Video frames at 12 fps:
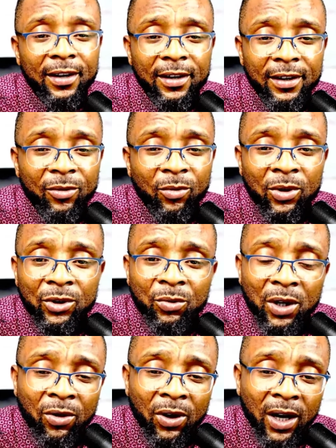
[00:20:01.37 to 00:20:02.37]
what do we
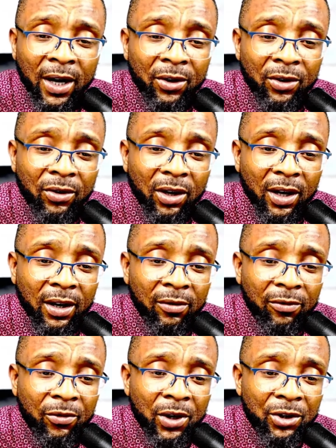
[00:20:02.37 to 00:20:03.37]
call Areonoka
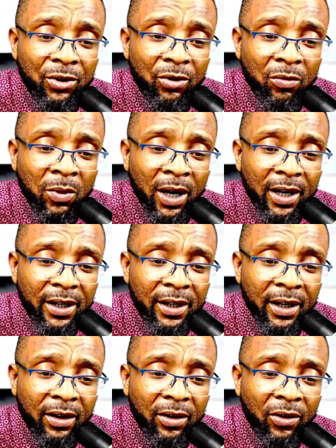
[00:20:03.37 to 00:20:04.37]
Kamfo in Yoruba
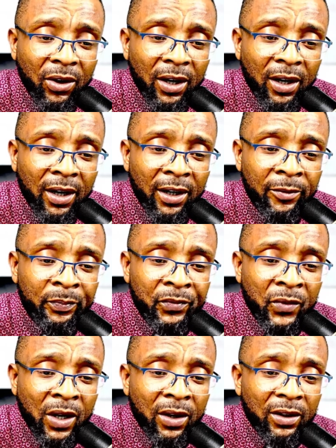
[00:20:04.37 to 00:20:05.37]
again, no?
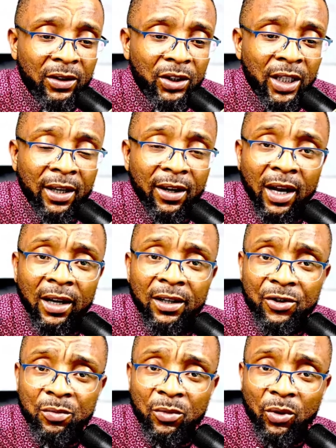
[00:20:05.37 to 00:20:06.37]

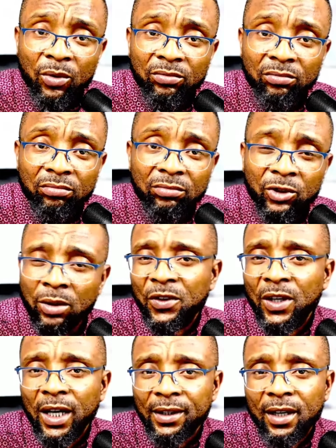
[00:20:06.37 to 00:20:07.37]
Generalismo, something
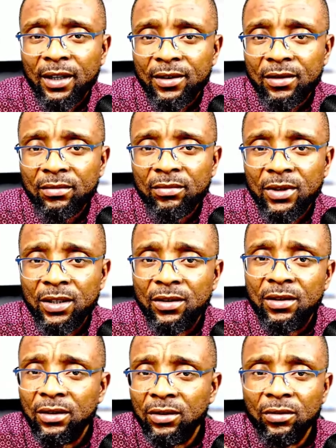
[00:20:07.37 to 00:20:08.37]
like that, is
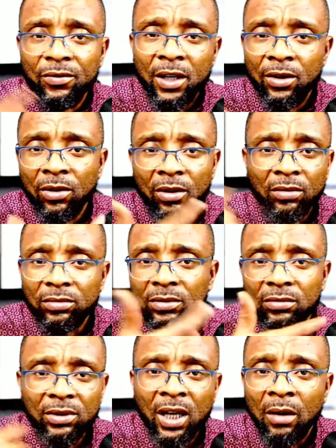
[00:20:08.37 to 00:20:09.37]
the overall
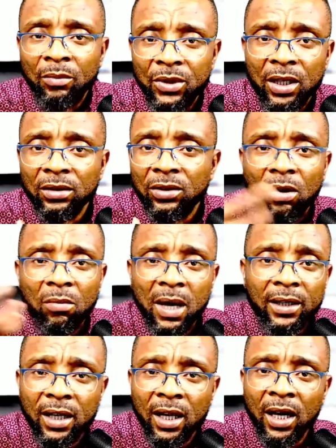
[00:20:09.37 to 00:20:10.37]
captain,
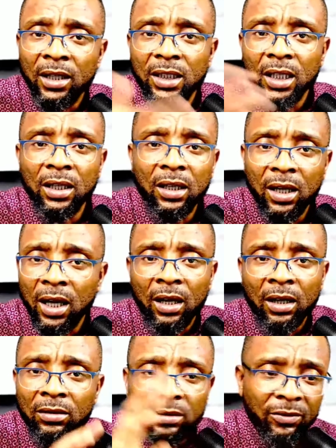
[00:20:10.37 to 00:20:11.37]
commander,
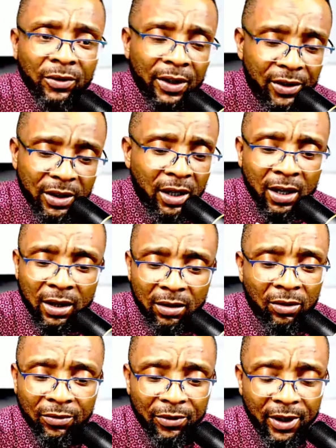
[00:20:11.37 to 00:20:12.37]
general, overseer, all
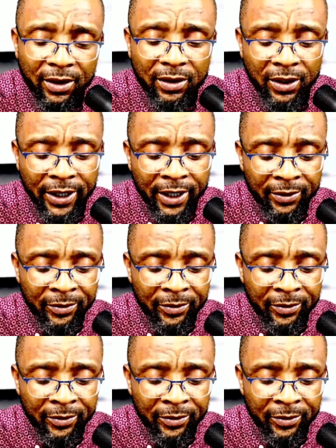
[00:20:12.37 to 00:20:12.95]
of that, right?